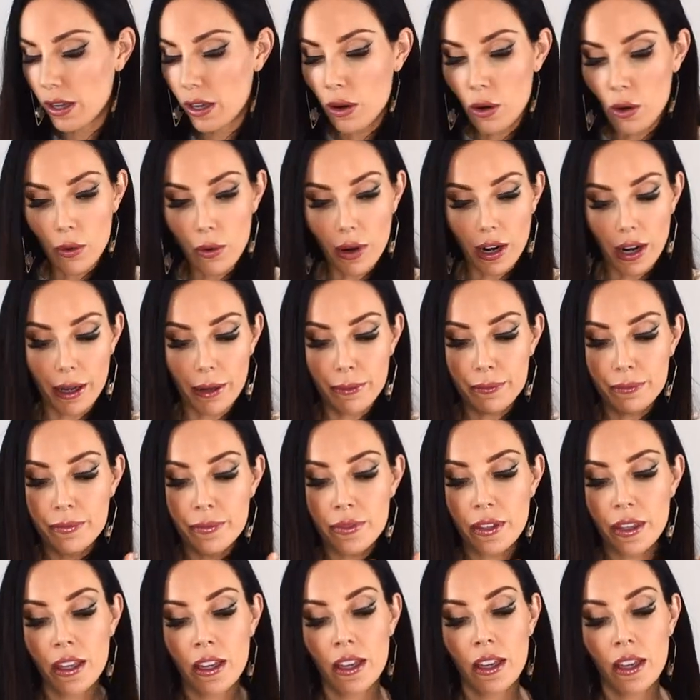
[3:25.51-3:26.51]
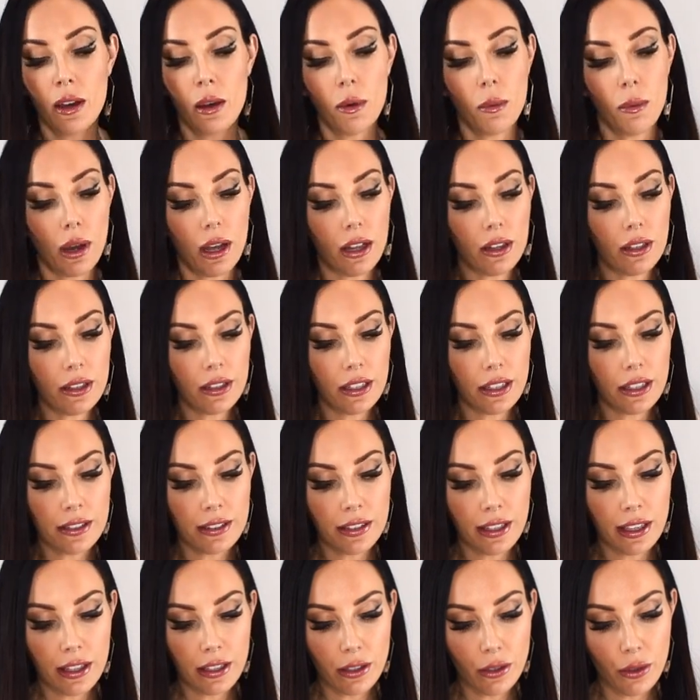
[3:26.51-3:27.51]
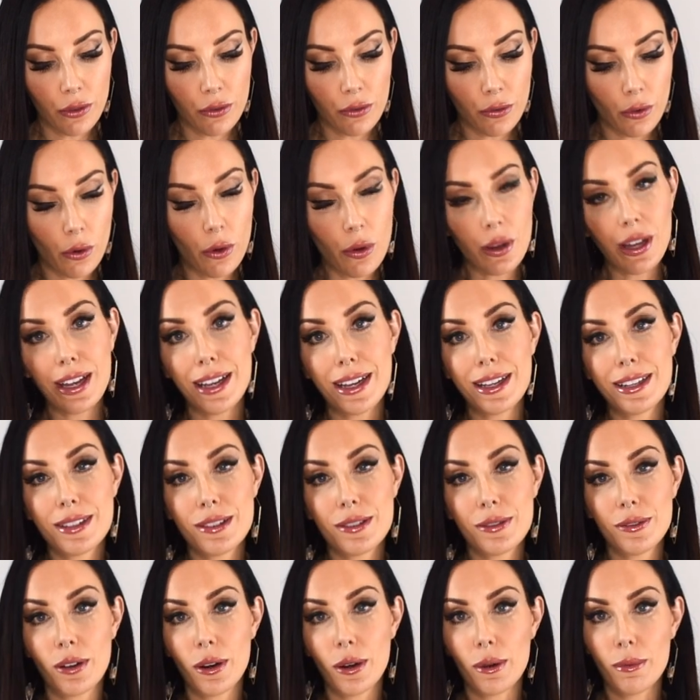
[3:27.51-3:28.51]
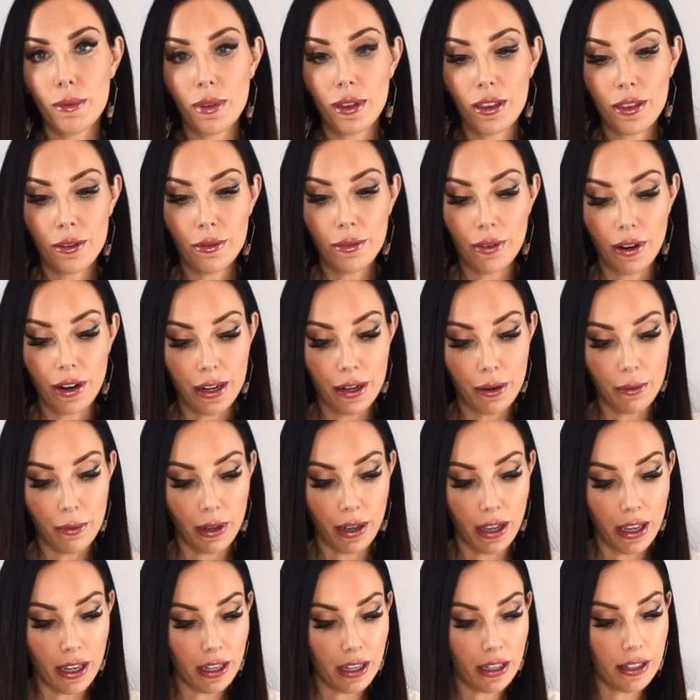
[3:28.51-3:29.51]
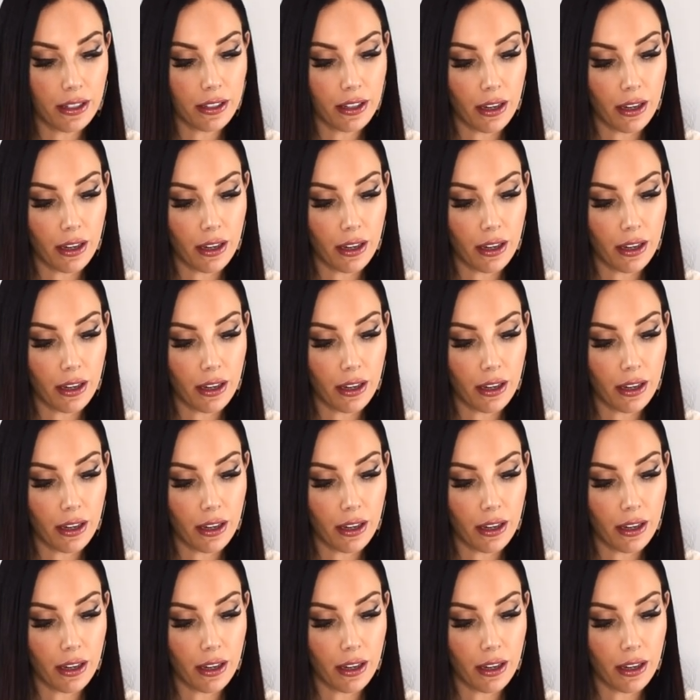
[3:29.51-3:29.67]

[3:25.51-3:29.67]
All right. Well, let's get you four cards from the Rider Waite.